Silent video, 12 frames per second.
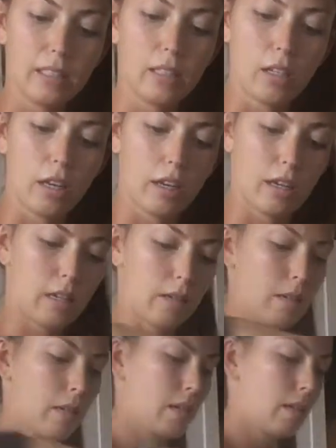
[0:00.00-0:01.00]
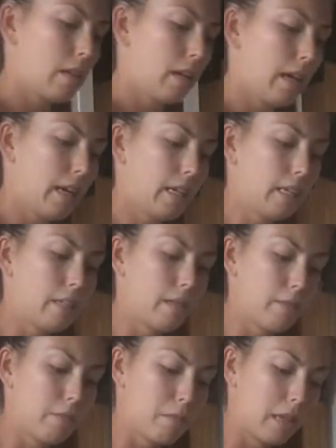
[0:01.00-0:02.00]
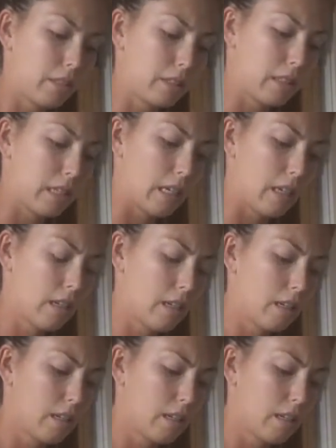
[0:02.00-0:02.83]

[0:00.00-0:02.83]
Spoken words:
This is already kind of melty.